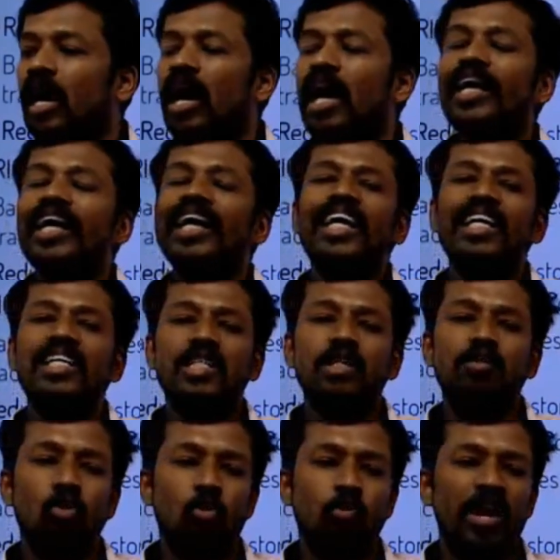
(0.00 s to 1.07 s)
decreased
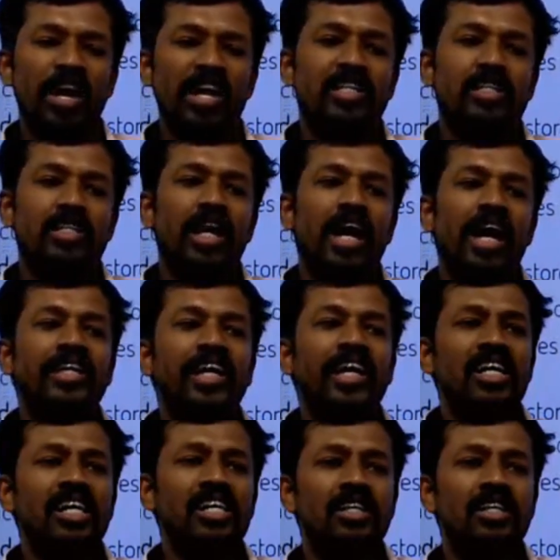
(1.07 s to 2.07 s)
movement, and then